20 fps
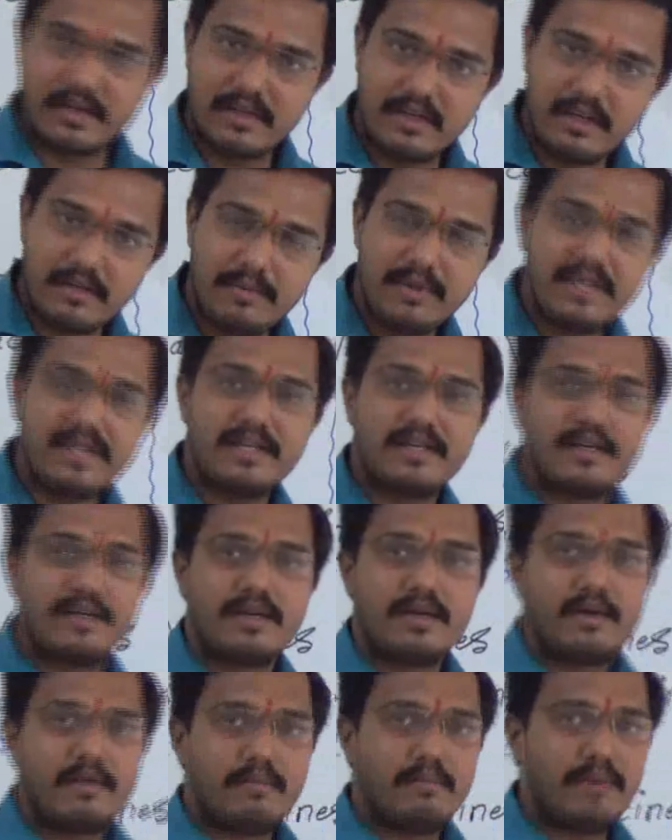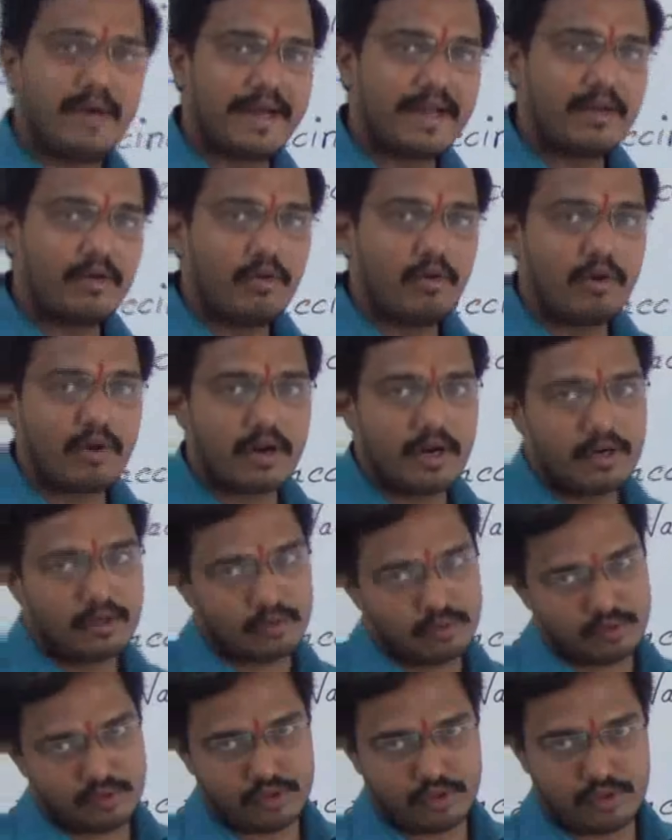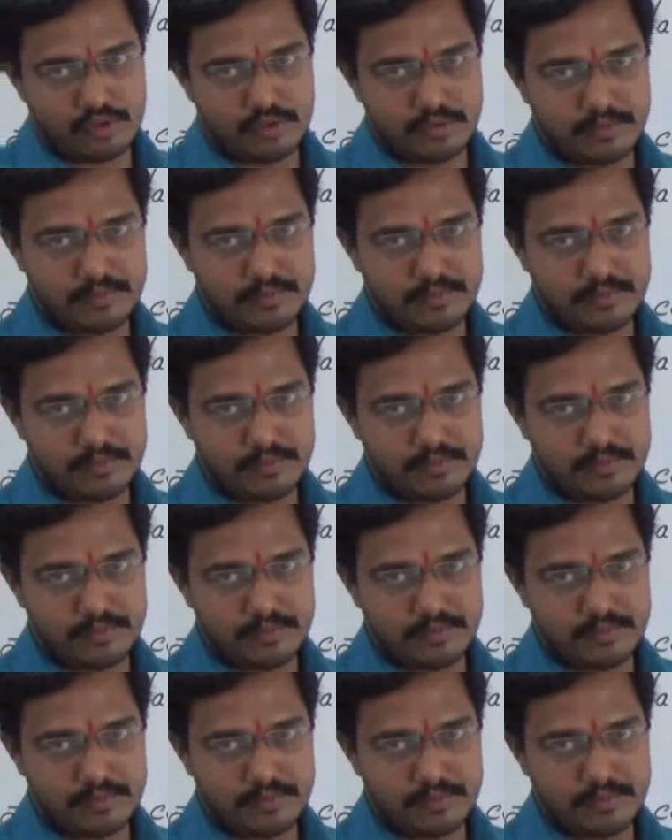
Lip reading: giving by oral route.